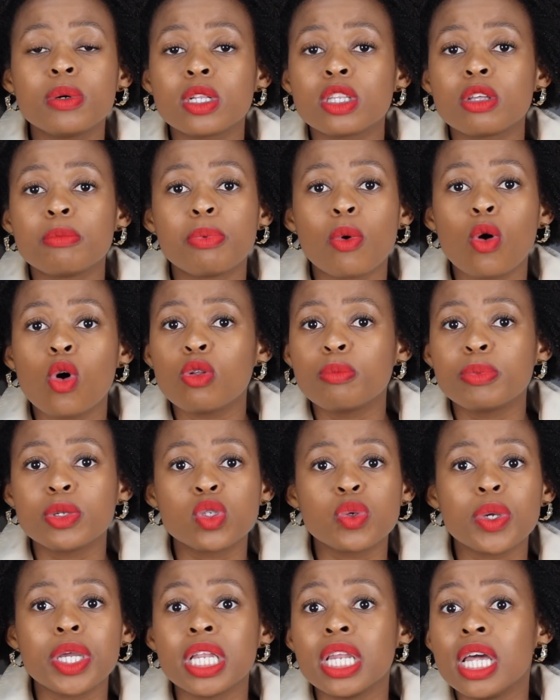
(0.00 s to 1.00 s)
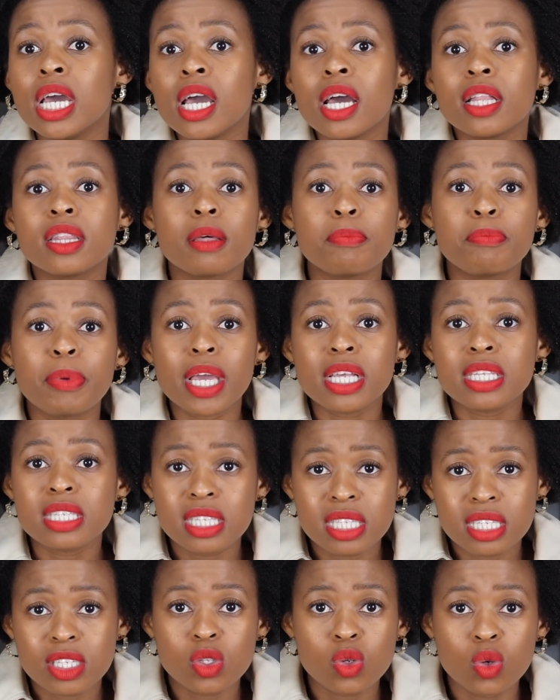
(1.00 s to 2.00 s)
the ball between the
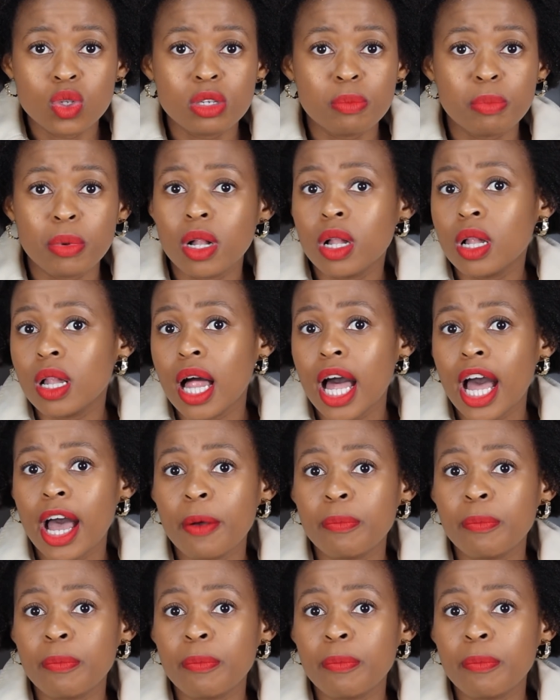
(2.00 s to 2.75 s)
best suitable,